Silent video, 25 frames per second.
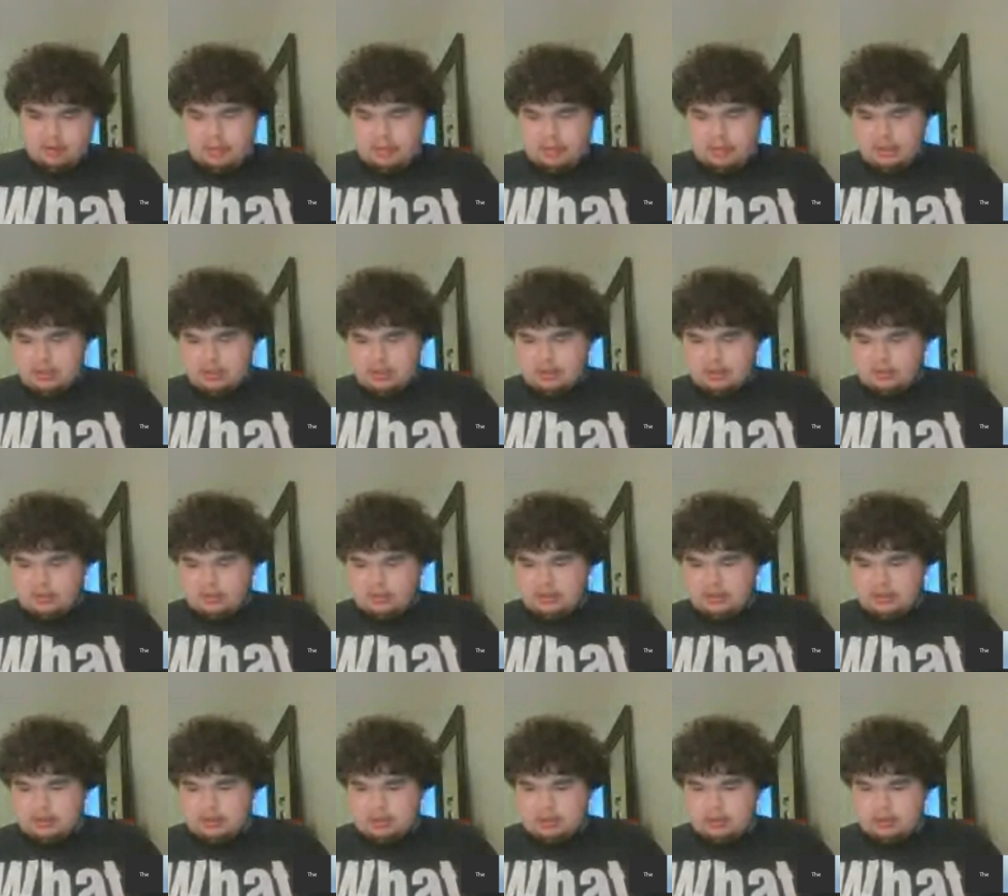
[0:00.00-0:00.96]
It is
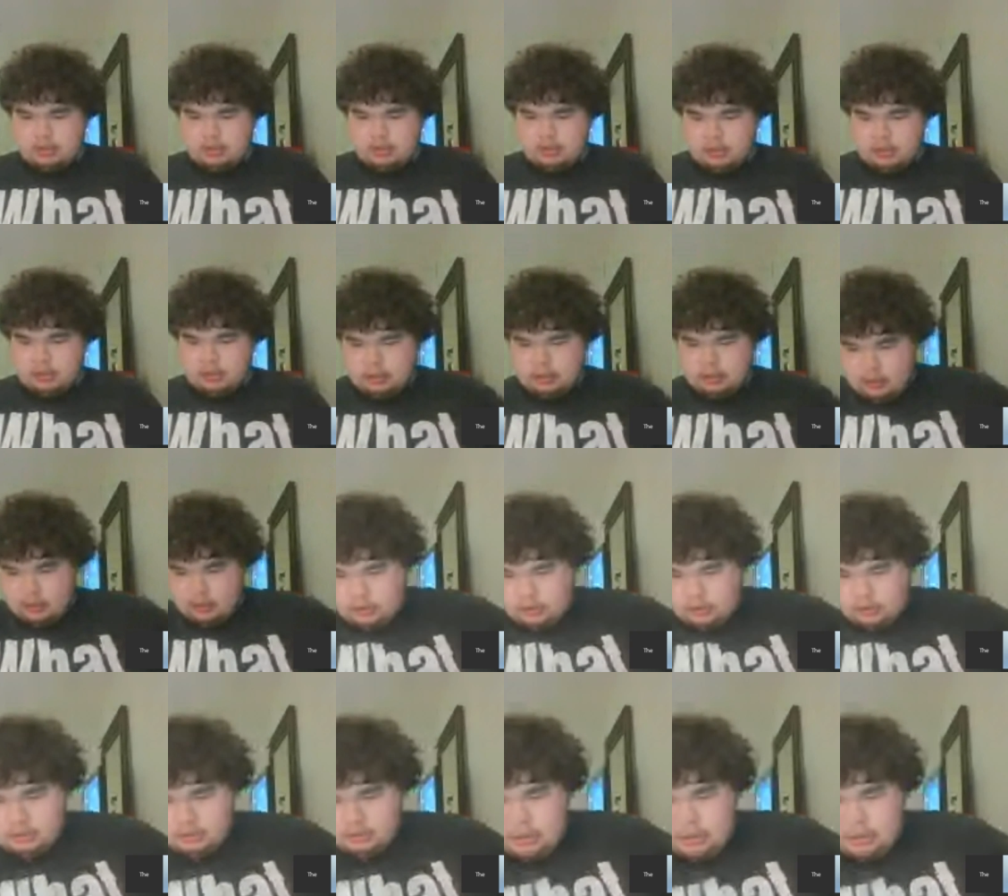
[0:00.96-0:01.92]

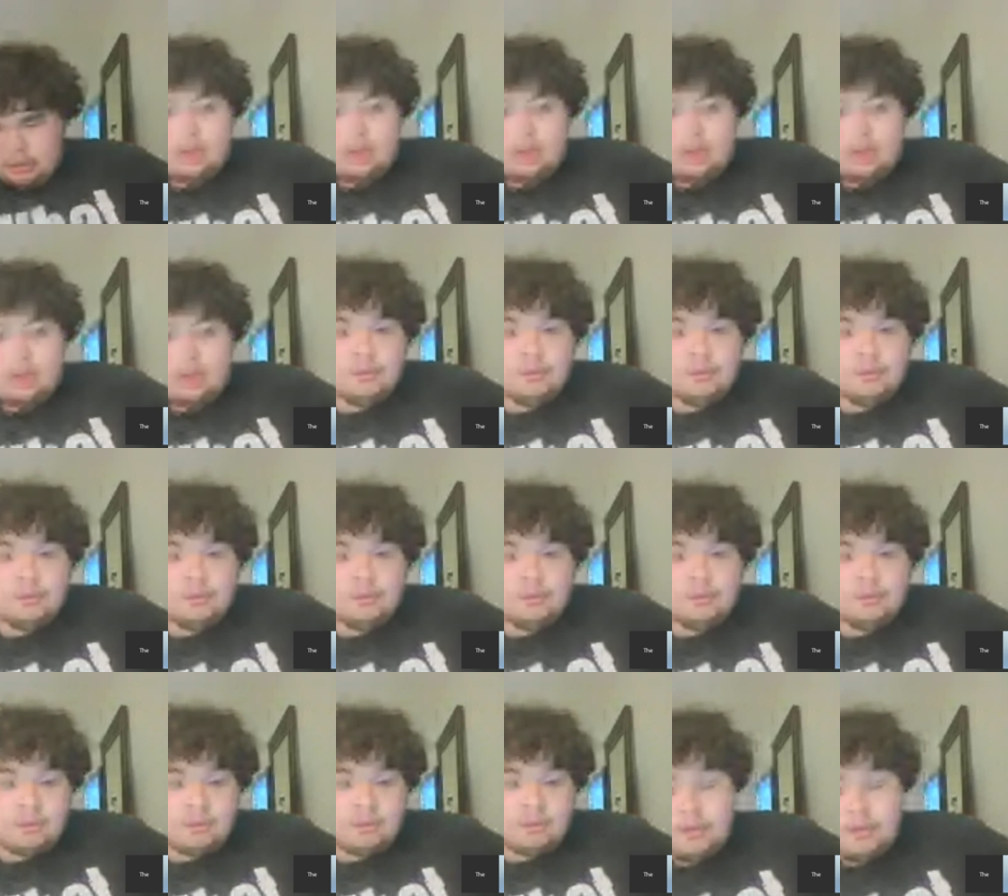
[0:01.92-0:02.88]
currently, on this
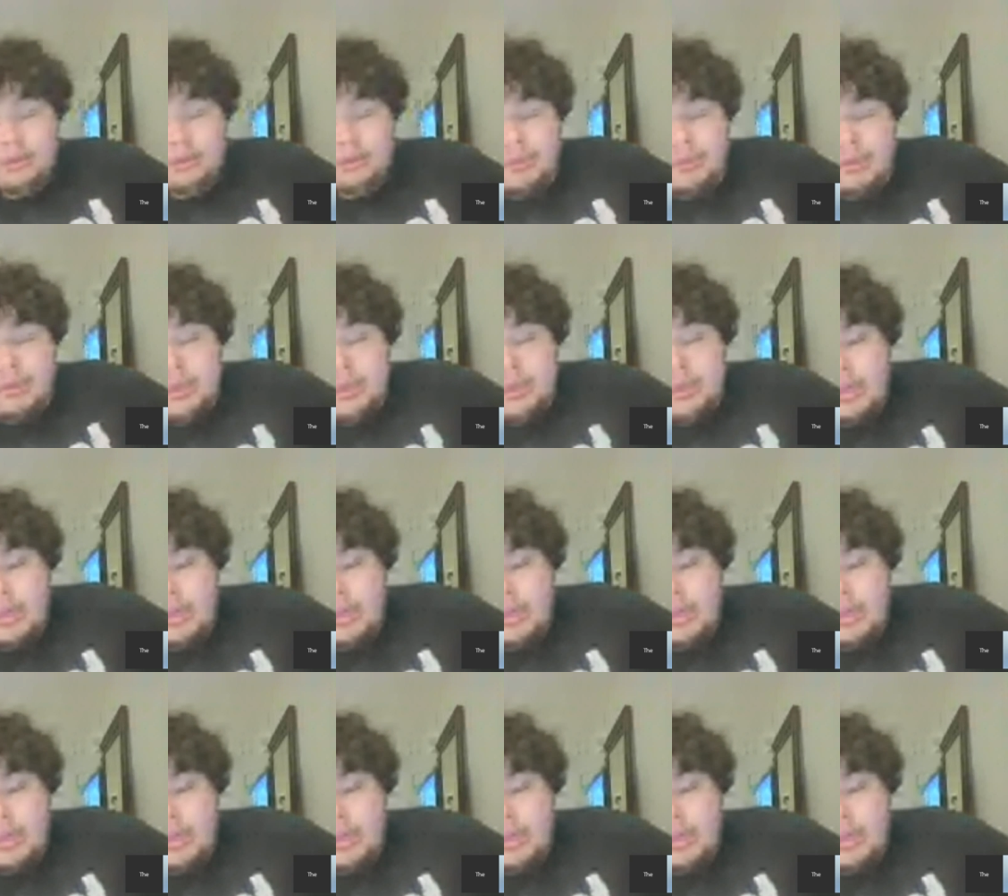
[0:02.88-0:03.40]
side of the world,